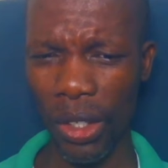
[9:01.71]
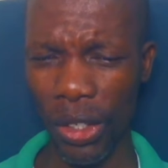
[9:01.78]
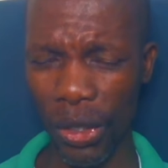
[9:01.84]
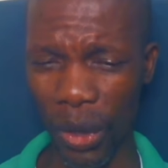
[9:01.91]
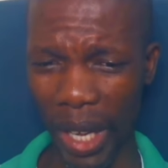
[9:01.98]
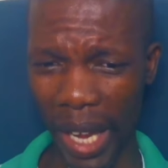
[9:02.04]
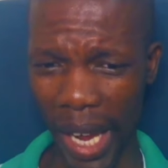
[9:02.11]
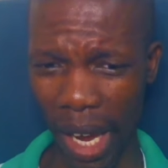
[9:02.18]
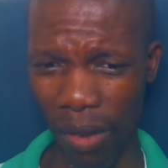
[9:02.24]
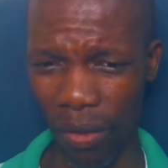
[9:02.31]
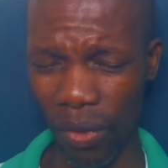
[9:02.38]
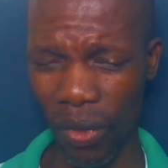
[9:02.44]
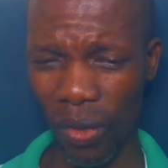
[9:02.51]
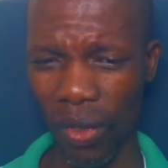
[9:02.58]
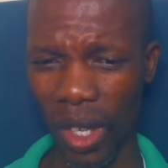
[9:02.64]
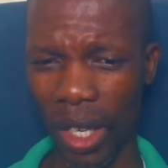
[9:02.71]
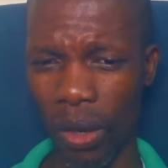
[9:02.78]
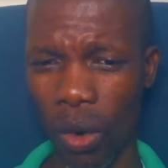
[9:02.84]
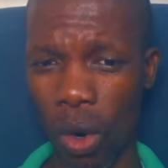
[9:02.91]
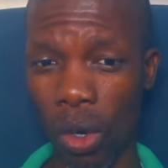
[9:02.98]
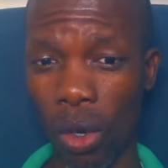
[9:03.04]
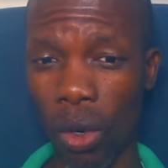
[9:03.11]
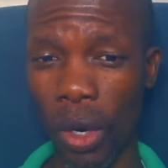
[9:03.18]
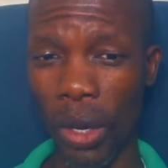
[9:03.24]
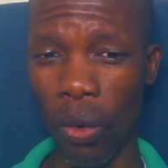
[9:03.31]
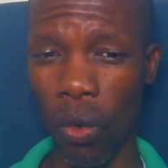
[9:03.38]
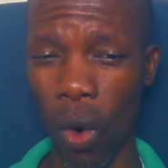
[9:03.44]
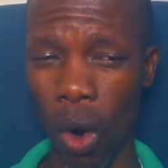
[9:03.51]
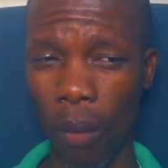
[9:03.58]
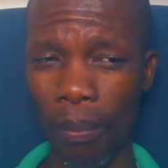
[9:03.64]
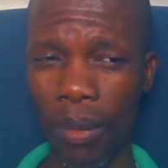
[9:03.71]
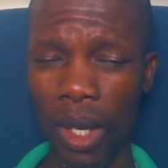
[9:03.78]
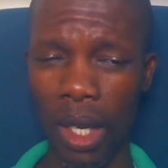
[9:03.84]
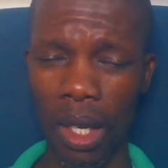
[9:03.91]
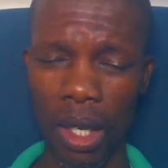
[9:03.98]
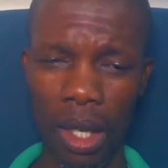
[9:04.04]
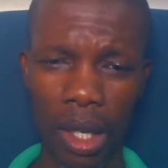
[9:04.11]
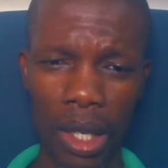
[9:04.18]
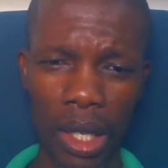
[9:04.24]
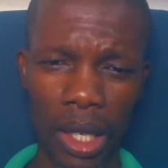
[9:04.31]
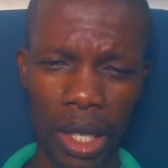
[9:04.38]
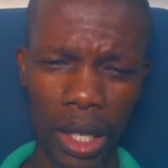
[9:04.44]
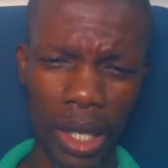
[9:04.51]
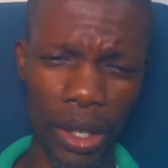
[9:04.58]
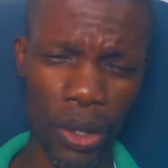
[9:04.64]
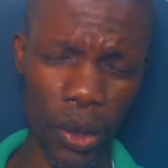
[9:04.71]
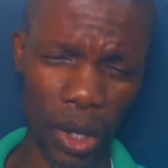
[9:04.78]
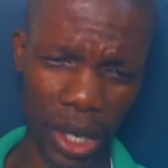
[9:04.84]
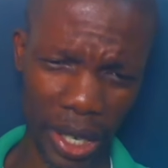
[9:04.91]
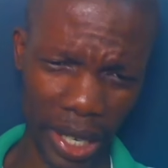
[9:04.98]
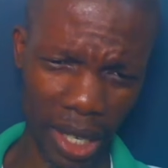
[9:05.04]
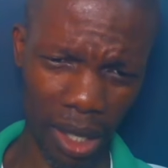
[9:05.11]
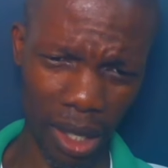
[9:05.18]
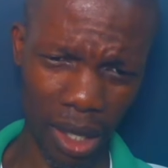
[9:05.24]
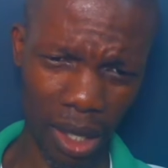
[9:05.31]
You have an ongoing war in Ukraine